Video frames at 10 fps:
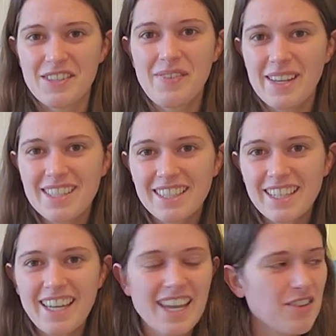So
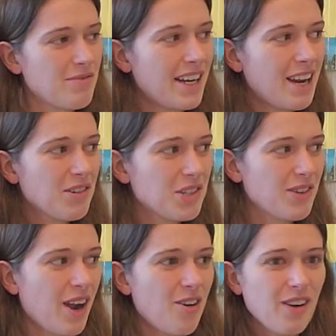basically, if my neighbors
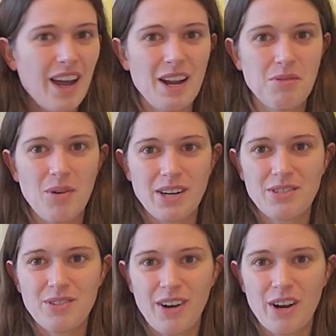are out, I want
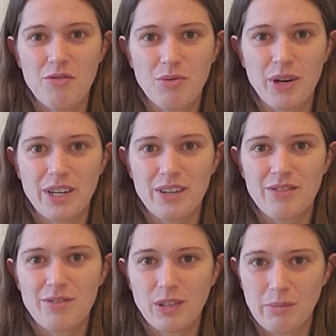to not avoid
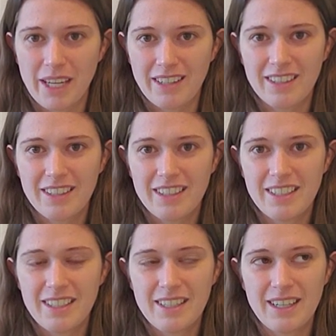filming
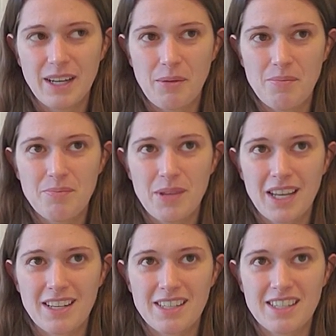
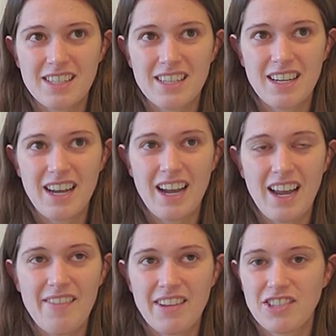because
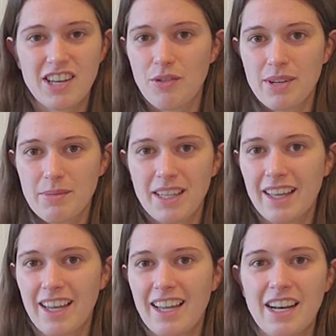that just annoys me.
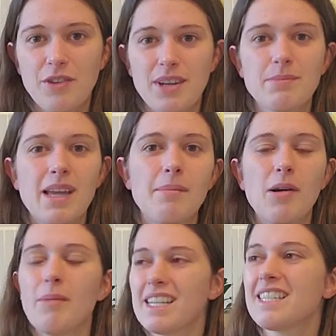Like, it annoys me
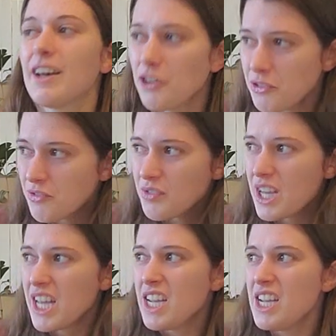about myself
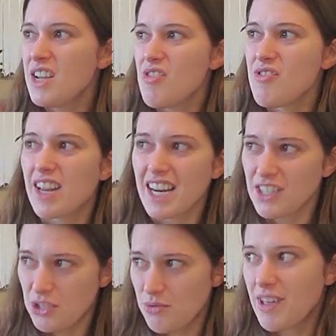that I
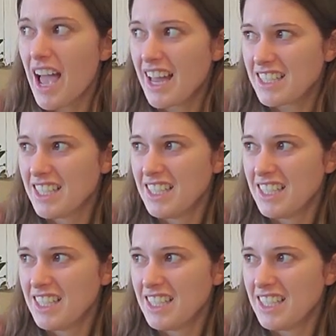do that.